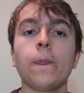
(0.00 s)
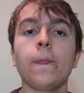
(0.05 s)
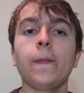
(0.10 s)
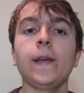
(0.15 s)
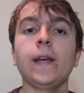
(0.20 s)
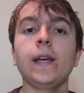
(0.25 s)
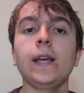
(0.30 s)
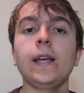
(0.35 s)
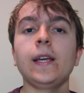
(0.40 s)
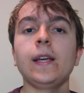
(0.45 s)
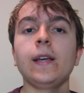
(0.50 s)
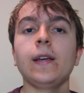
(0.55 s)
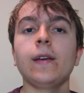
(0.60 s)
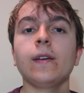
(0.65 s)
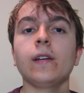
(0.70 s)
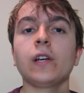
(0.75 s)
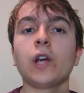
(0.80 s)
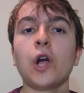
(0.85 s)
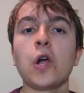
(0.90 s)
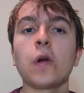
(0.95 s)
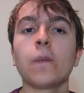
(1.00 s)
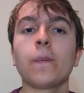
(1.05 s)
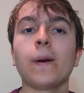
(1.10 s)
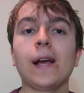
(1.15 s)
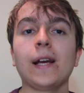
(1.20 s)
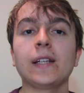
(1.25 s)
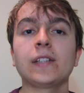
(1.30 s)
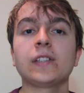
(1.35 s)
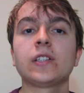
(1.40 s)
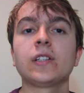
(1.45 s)
going
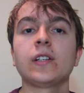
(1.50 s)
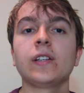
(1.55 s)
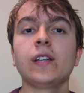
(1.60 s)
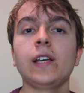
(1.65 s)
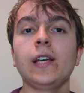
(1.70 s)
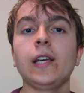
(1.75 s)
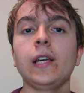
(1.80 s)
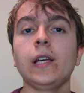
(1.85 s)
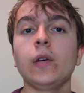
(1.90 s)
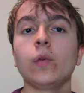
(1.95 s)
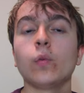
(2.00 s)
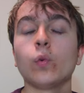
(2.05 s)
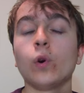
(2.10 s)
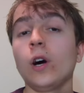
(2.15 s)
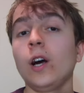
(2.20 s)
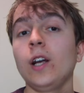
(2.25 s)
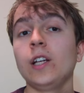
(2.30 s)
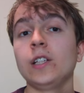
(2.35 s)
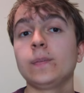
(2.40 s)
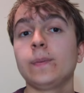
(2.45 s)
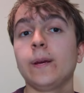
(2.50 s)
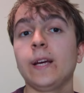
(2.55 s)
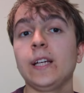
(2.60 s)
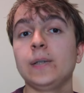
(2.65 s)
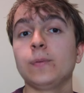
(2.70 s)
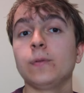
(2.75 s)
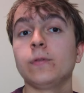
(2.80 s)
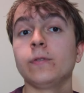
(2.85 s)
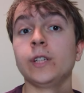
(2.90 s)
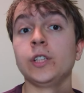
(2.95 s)
back to the
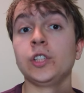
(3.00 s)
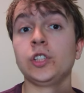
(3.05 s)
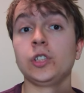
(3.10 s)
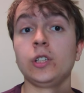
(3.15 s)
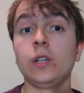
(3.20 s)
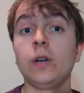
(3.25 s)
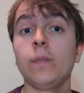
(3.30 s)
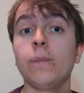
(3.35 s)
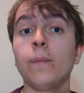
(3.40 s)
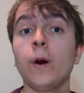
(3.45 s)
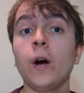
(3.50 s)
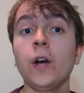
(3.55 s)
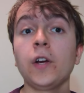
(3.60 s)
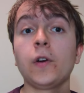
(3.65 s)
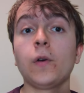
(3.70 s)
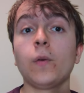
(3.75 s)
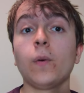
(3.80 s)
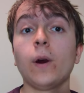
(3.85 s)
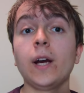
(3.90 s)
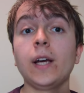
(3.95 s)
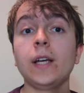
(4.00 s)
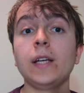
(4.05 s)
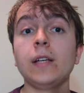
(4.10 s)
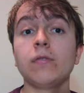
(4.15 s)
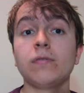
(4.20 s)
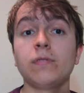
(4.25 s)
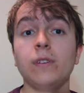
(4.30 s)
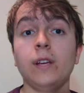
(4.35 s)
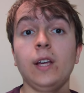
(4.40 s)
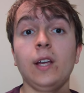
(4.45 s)
wireless-based provision,
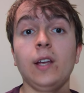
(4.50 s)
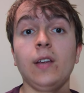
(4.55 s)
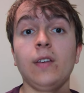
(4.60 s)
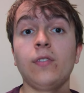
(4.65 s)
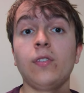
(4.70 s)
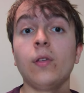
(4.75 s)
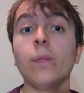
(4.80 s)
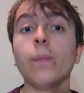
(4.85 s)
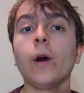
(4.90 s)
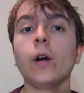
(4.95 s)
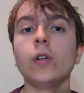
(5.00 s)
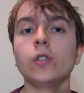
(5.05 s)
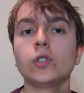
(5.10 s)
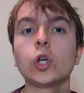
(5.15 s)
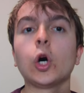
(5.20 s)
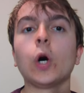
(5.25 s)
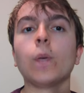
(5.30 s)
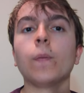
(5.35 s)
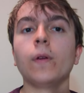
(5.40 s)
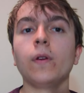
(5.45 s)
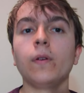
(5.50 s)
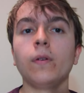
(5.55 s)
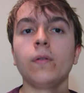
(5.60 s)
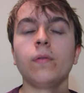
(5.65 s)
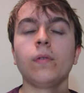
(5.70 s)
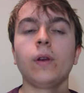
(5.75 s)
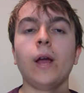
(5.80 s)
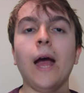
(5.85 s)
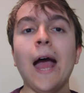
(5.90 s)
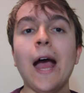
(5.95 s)
microwave is the most common
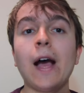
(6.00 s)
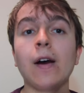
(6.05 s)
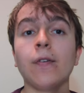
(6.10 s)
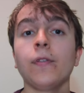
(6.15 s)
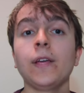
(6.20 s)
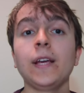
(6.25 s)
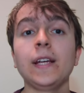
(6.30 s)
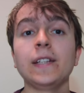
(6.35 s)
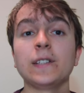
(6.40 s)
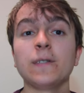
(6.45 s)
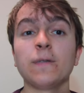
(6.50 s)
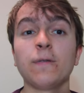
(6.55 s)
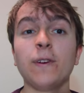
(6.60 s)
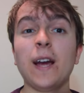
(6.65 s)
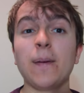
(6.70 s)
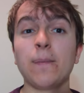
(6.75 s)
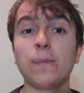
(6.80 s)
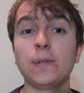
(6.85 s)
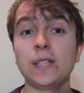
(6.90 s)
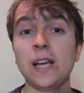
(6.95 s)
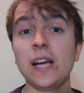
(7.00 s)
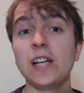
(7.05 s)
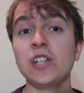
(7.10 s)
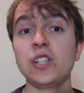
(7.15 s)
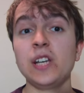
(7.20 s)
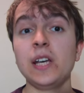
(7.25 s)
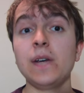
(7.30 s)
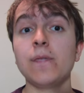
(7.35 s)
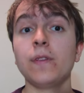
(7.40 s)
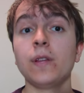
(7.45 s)
out of these. In fact,
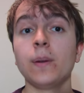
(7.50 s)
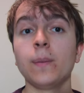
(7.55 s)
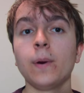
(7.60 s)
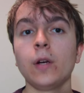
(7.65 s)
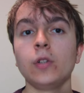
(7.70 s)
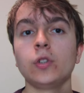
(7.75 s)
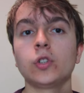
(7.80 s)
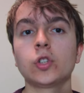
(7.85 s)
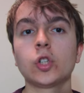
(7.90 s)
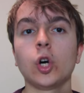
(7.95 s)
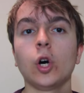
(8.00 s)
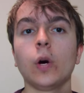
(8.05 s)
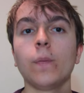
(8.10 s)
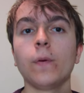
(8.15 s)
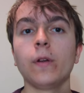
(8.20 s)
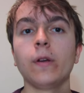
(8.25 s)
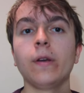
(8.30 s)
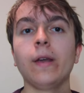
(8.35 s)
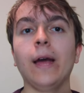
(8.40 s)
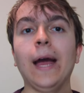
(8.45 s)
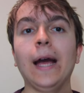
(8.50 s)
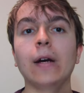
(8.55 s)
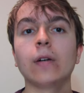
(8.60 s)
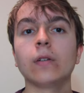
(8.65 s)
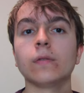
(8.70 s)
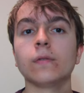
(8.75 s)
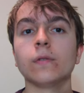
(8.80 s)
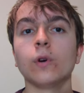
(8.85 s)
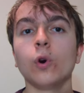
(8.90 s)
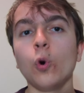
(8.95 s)
potentially even the most common out
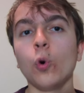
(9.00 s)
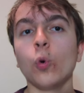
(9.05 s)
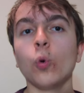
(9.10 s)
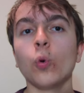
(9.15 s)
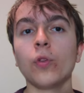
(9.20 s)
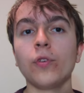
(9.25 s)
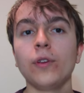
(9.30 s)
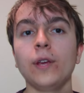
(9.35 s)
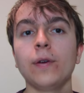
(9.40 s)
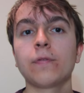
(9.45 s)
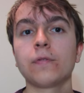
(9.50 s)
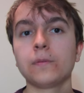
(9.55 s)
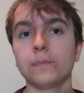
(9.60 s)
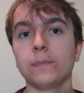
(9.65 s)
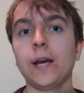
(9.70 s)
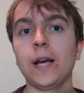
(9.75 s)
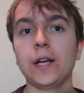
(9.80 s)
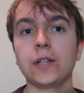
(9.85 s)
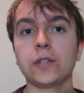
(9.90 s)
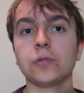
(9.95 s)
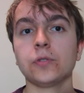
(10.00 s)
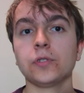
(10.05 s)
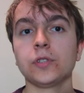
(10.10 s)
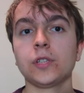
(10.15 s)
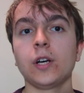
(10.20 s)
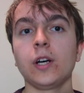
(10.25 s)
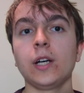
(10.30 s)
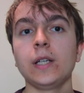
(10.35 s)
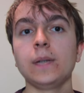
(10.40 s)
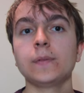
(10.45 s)
of all the different backhaul
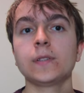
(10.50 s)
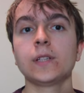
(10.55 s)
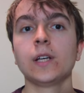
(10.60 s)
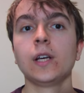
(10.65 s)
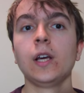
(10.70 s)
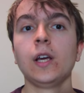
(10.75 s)
types.